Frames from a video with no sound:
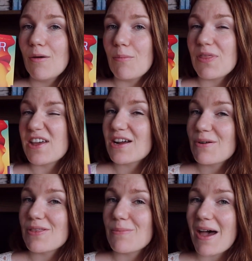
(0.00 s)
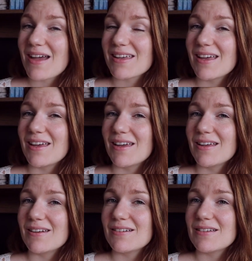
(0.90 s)
But then I read the back
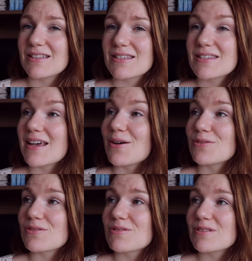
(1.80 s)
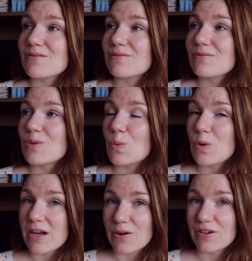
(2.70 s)
and it sounds
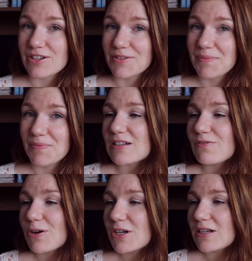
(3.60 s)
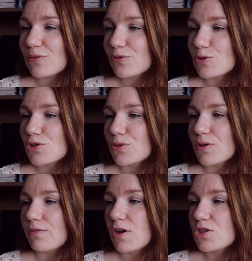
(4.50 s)
weird. In a very near future,
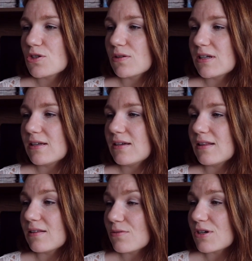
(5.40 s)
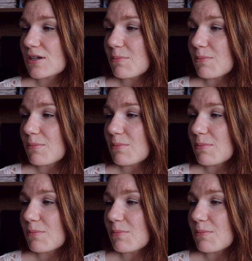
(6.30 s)
a functionally illiterate